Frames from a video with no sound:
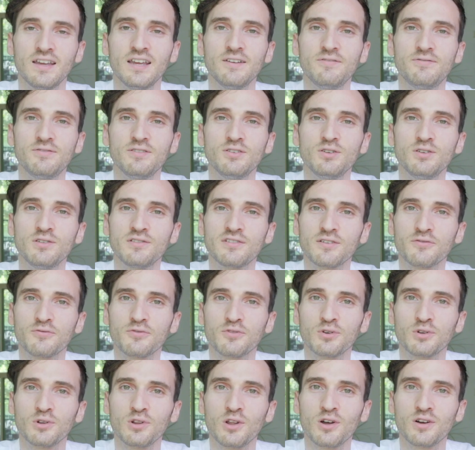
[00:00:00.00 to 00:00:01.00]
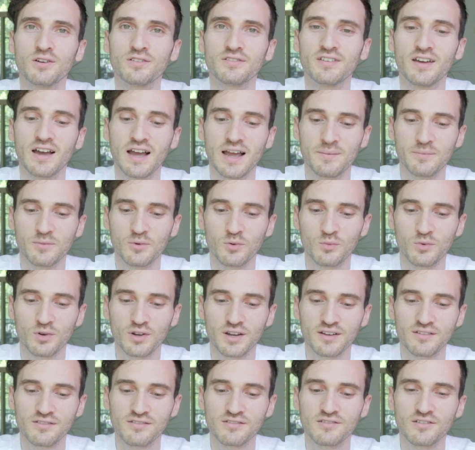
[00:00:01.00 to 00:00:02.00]
if you use it for a long time, it will
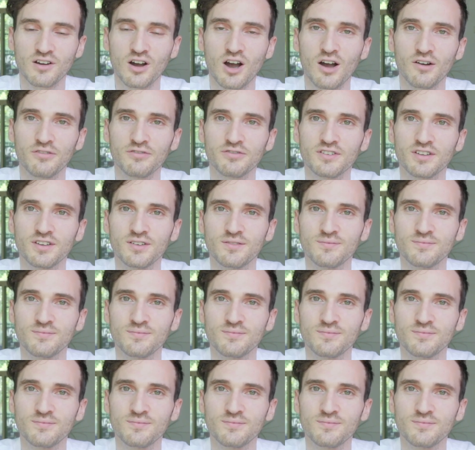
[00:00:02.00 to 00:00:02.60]
get soft.